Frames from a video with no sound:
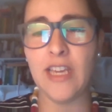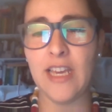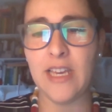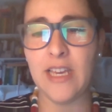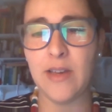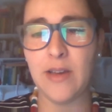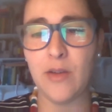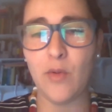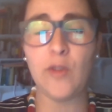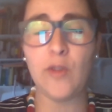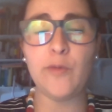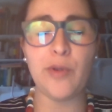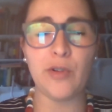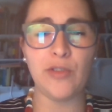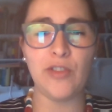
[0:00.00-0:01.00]
a old
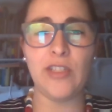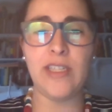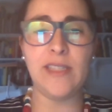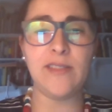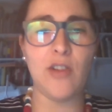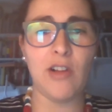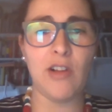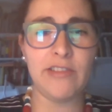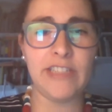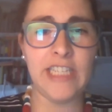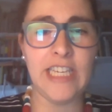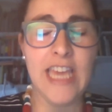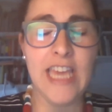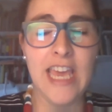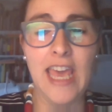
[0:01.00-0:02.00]
Portuguese colony,